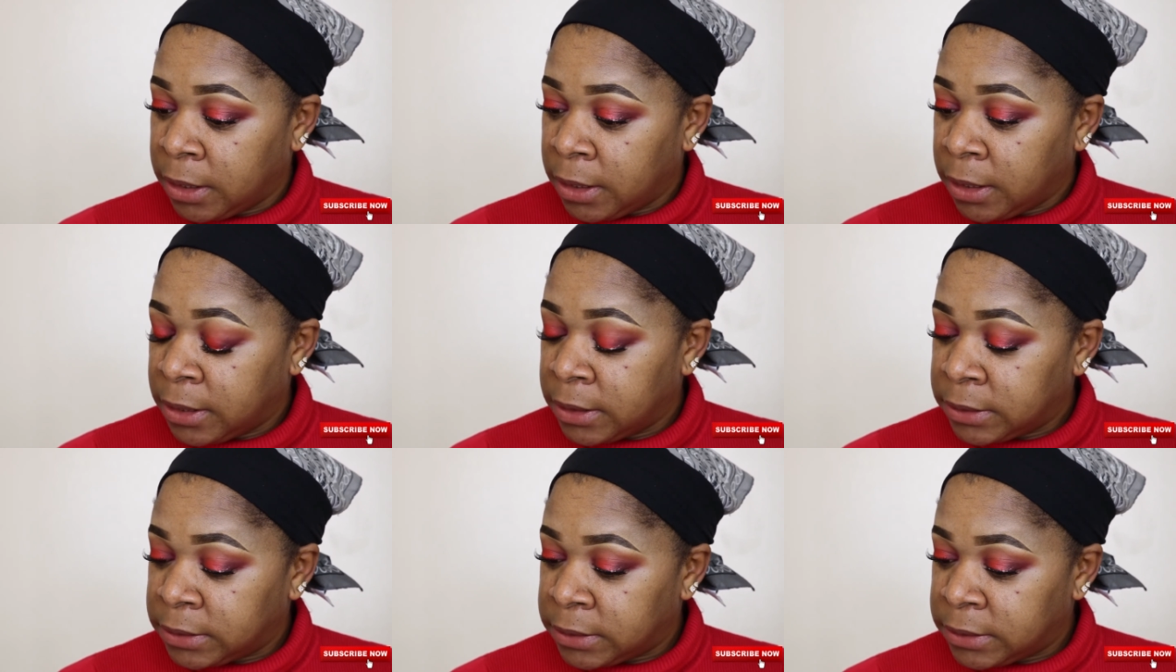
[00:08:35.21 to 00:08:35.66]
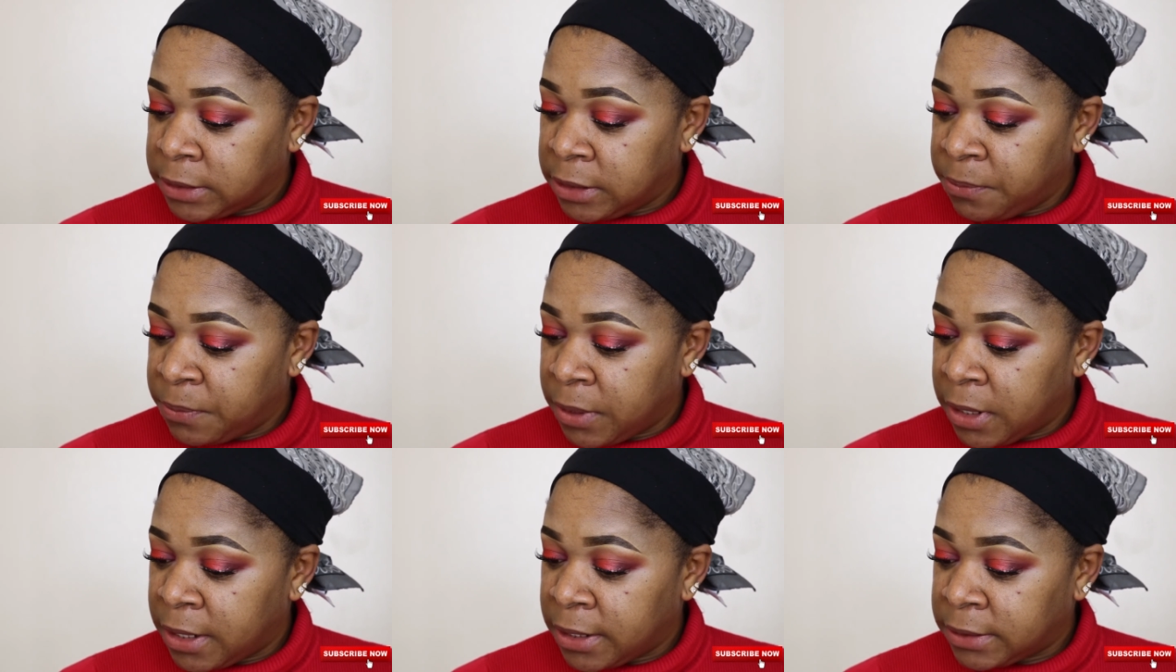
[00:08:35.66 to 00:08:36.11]
it's
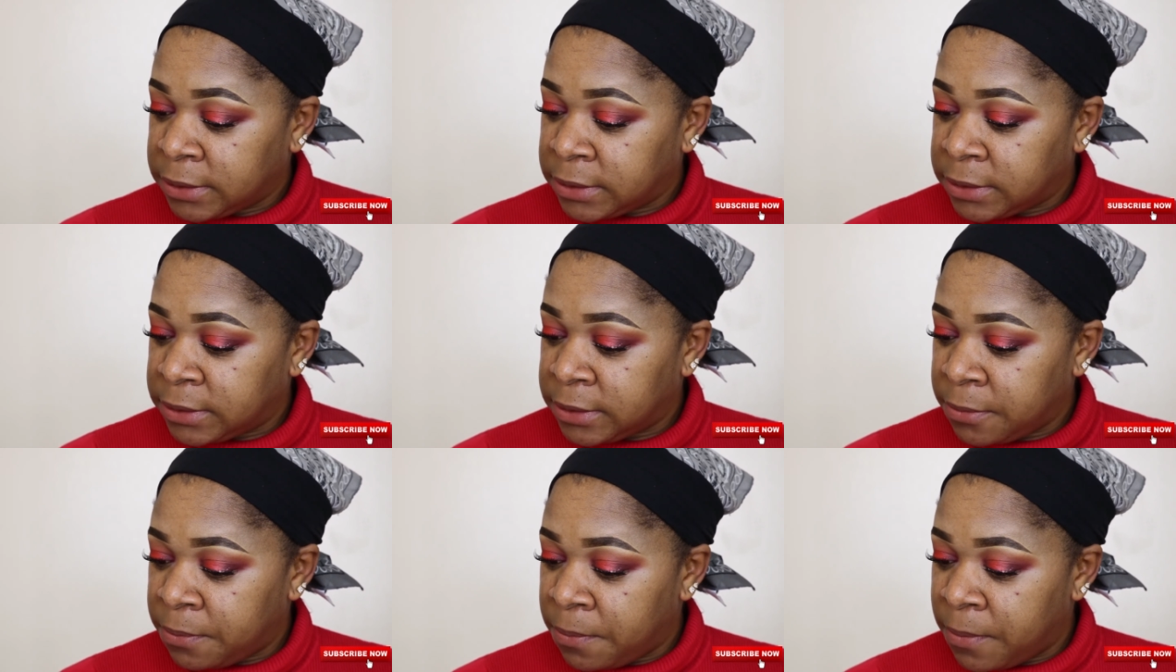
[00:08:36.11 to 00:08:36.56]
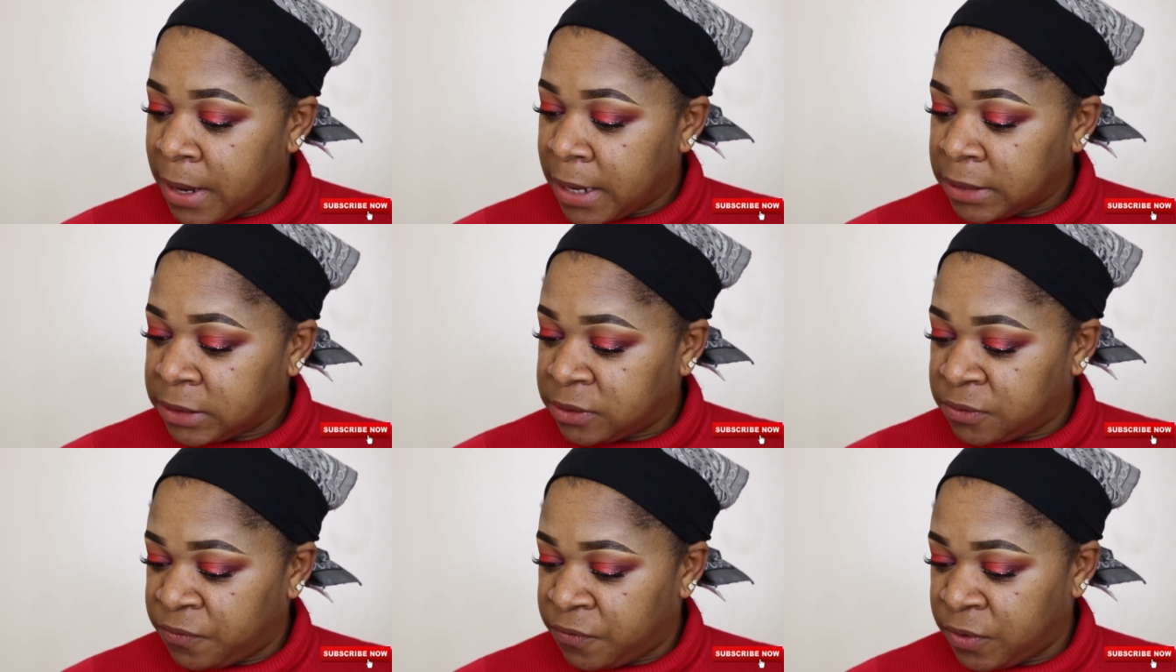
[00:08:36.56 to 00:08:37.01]
seamless
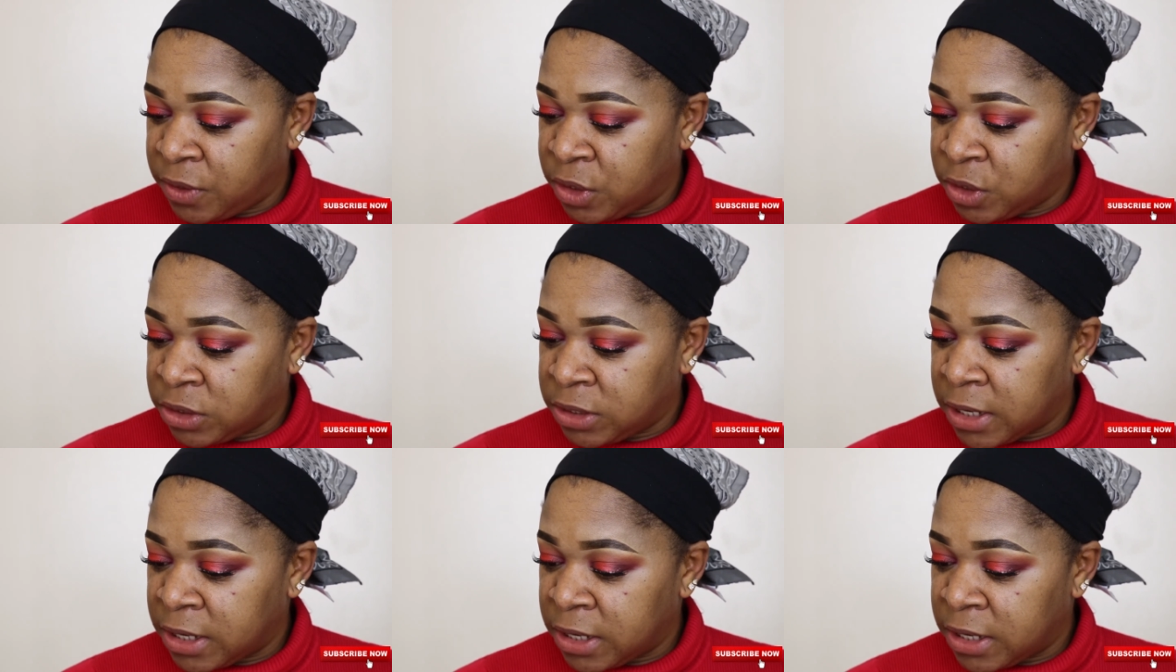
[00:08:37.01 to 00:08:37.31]
matte finish.